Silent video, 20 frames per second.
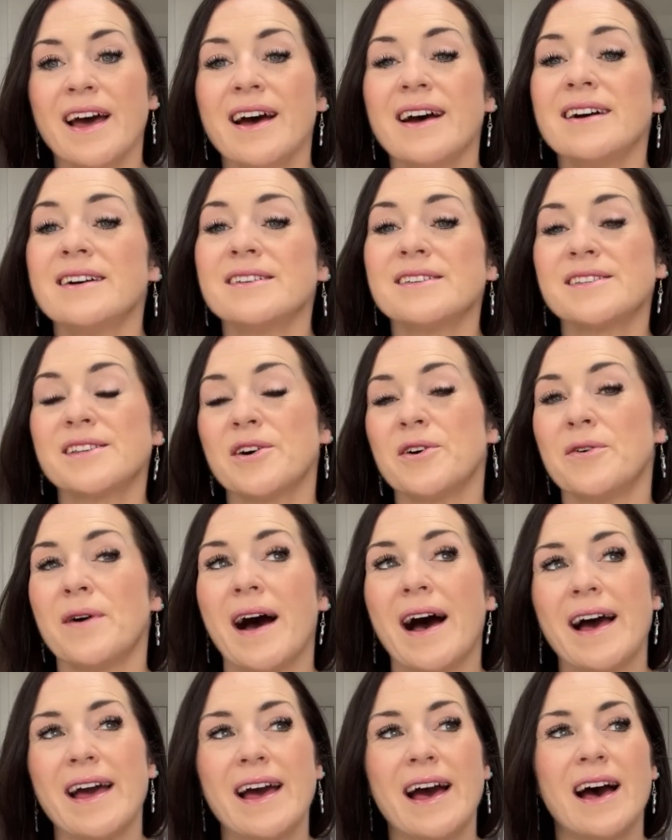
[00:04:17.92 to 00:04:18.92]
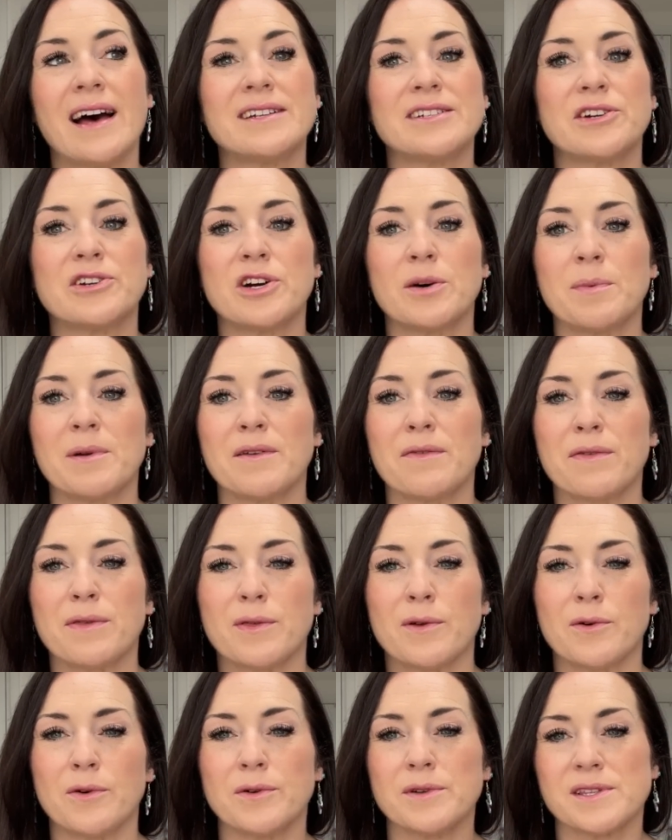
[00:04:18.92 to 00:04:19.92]
So I had a couple of
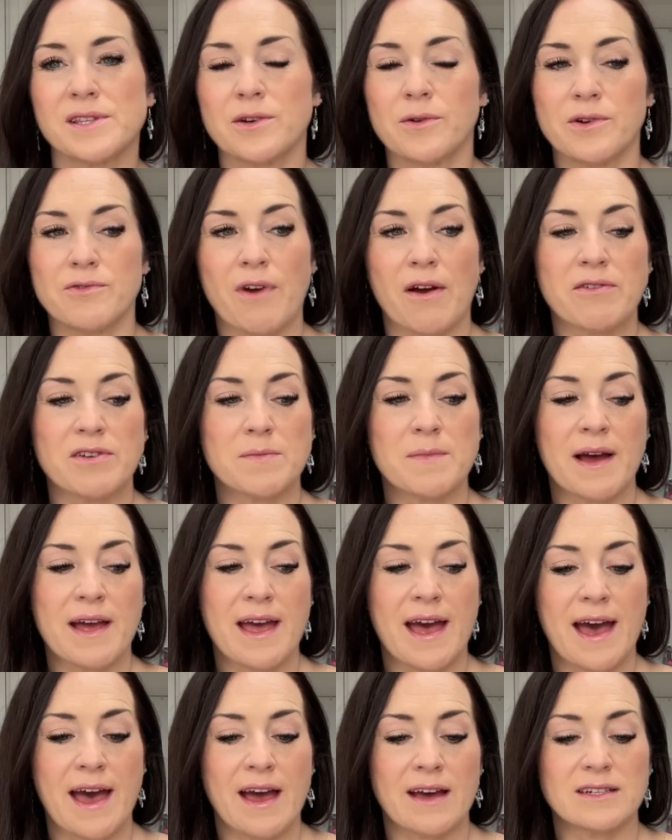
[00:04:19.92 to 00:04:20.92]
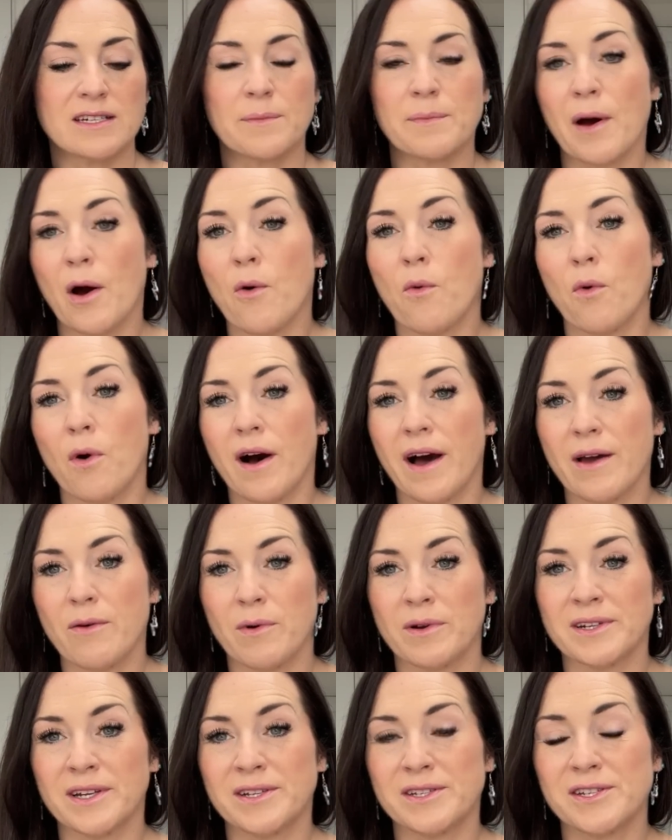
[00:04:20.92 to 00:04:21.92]
thoughts going around in my head about what I
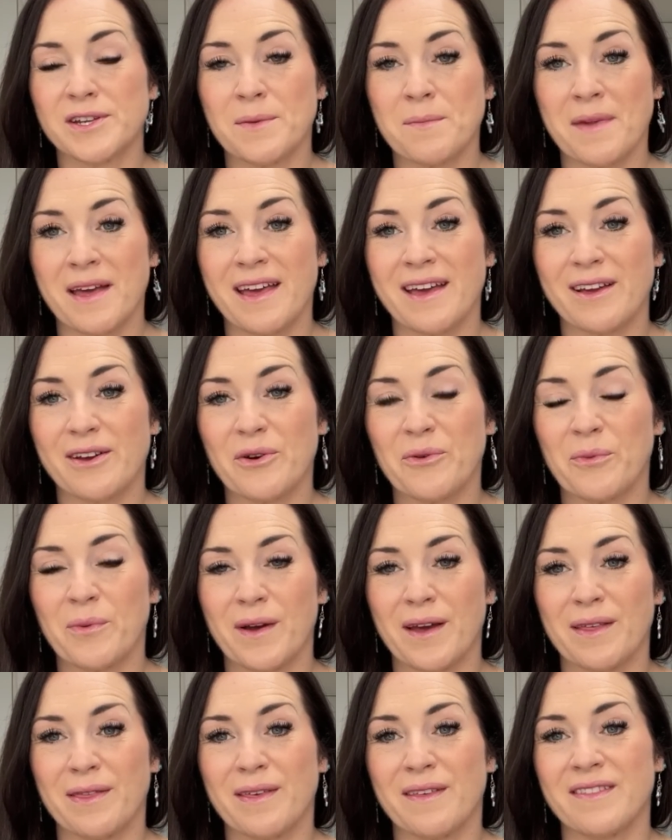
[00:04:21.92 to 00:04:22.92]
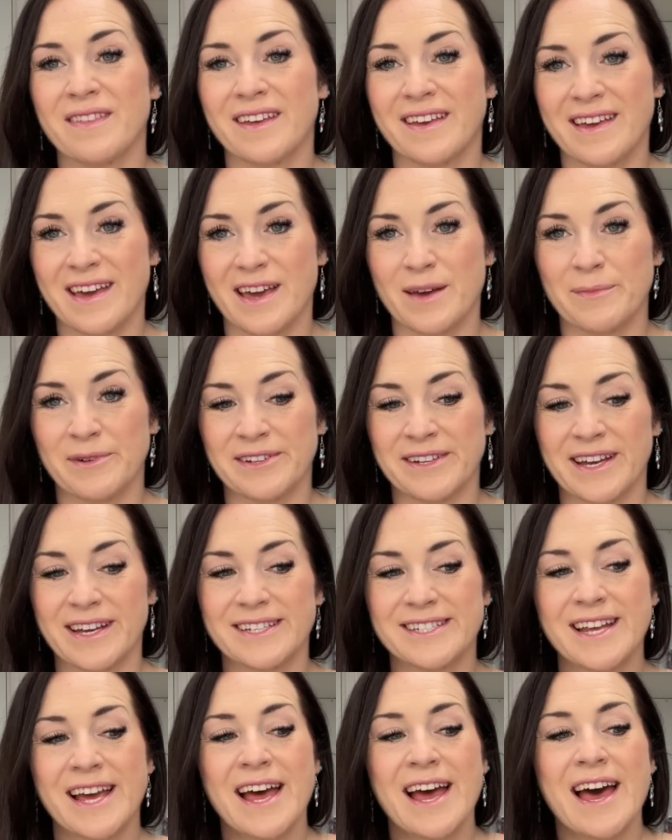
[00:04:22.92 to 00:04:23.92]
wanted to make with the cable
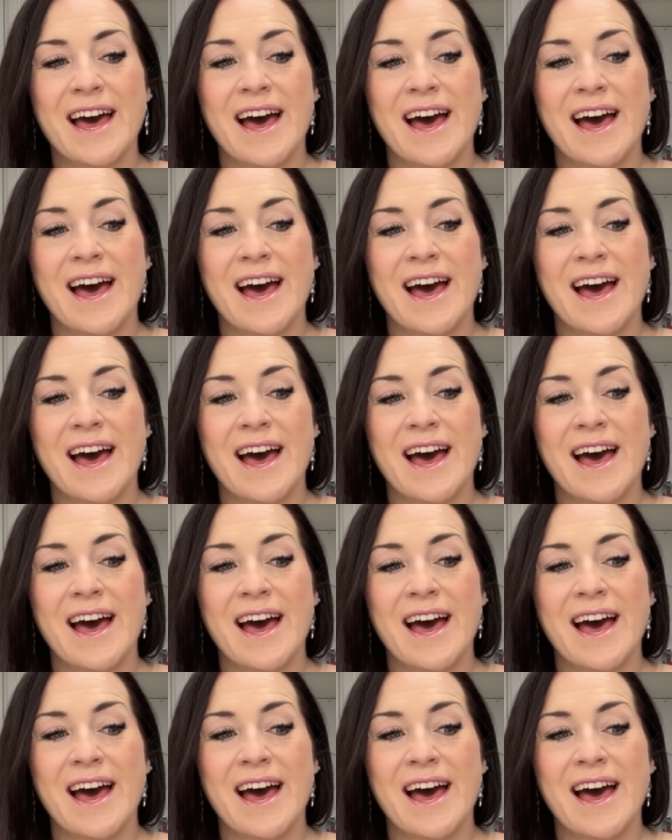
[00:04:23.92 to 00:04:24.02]
knit,